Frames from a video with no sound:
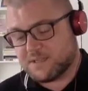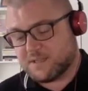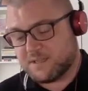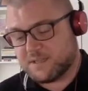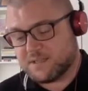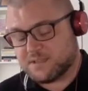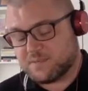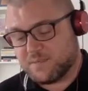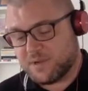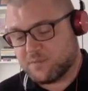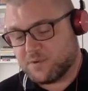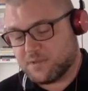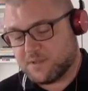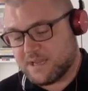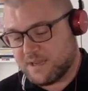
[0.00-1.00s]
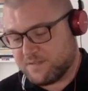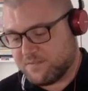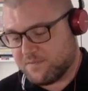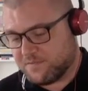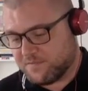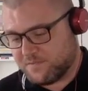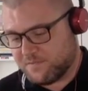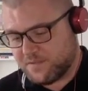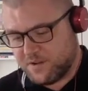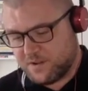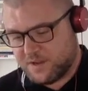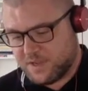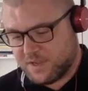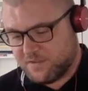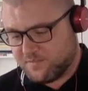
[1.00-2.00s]
I think that's a big one. They have
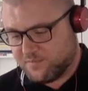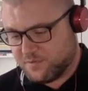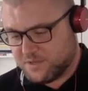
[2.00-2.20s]
5